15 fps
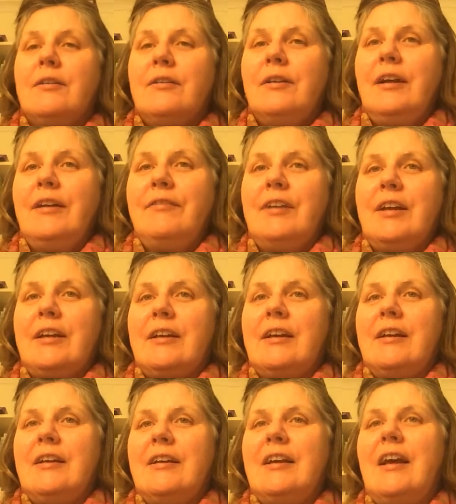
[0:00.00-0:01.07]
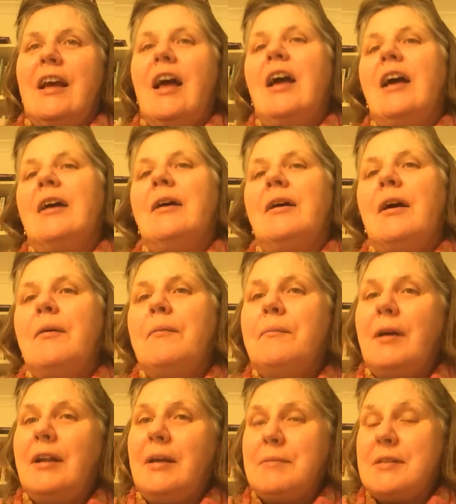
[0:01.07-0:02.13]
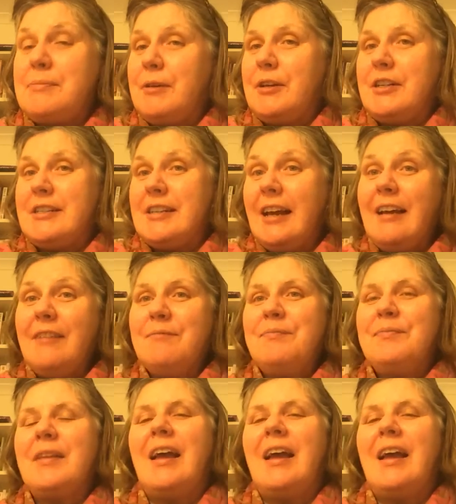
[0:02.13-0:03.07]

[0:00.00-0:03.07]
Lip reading: Good evening. My name is Bernadette.